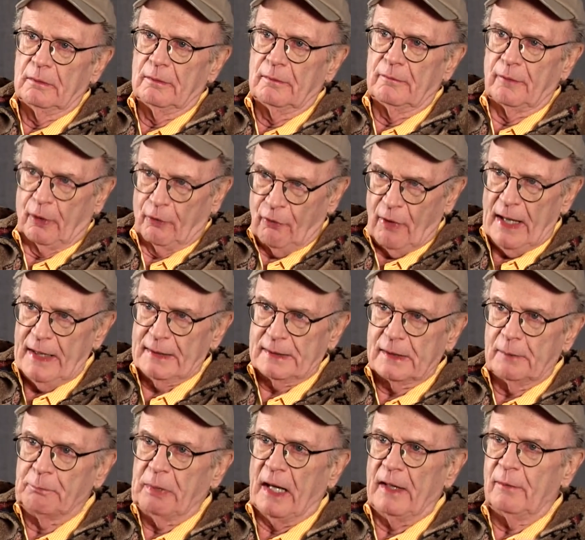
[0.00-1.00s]
The
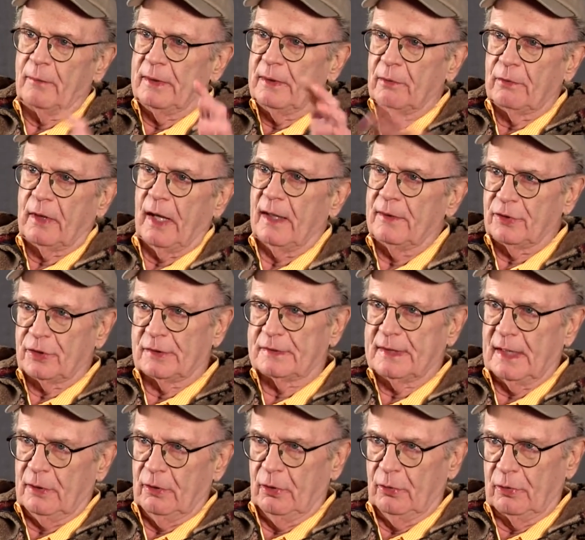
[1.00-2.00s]
Great. By the way, you can't just
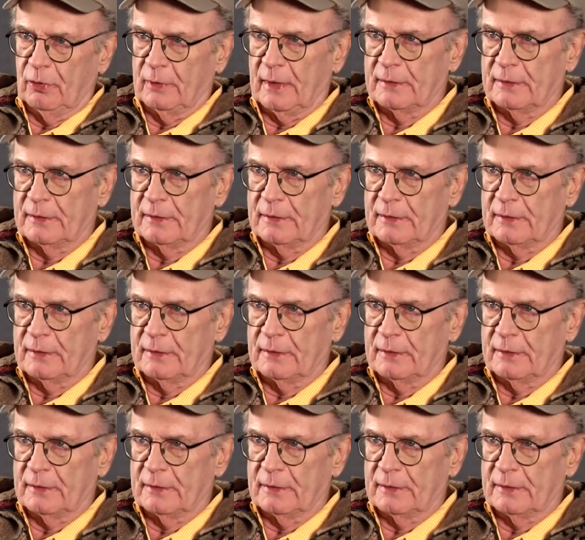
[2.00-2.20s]
say Hoodoo.